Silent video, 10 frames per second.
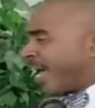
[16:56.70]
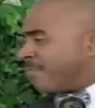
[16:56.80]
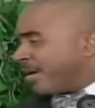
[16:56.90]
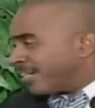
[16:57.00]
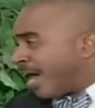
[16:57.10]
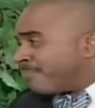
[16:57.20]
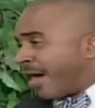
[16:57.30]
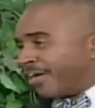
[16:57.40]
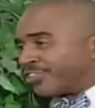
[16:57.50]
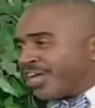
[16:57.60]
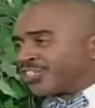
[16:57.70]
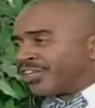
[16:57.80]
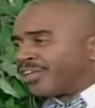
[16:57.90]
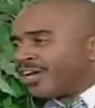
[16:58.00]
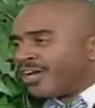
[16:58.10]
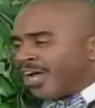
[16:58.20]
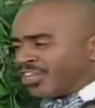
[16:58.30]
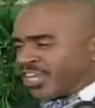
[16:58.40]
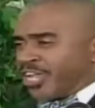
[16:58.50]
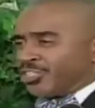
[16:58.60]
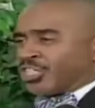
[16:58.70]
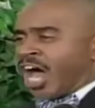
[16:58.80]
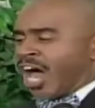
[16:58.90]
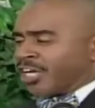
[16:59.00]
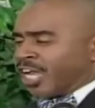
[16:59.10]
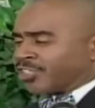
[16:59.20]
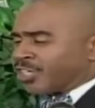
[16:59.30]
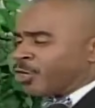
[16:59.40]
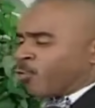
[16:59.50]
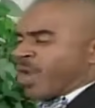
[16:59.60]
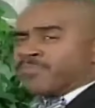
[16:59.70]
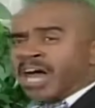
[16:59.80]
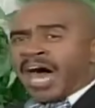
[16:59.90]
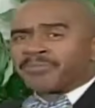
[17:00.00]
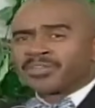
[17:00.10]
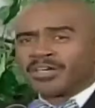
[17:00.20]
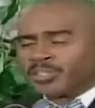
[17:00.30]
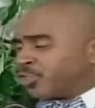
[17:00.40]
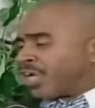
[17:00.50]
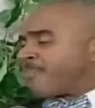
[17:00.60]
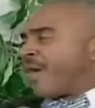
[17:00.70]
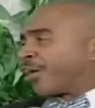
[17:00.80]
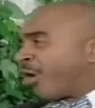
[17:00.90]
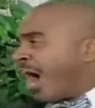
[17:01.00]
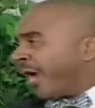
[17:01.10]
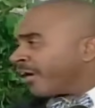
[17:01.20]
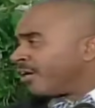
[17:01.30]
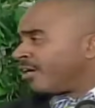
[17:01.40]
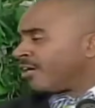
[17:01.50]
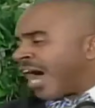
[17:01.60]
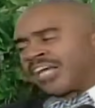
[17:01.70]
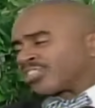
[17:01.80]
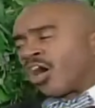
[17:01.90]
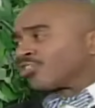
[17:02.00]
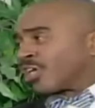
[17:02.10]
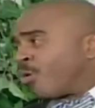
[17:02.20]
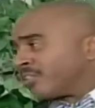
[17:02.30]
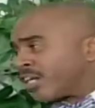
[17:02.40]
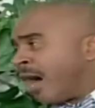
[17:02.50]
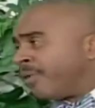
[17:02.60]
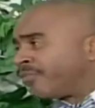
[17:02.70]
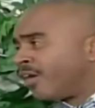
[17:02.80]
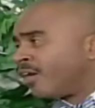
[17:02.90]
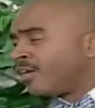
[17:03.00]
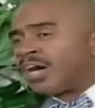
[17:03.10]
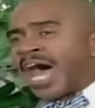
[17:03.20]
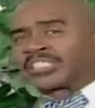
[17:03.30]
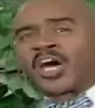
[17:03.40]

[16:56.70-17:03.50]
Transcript: came and got my attention. That's right. And said, John, listen, weep mm-hmm. not. Weep you not. stop that crying. That's right. I saw someone coming. That's right. I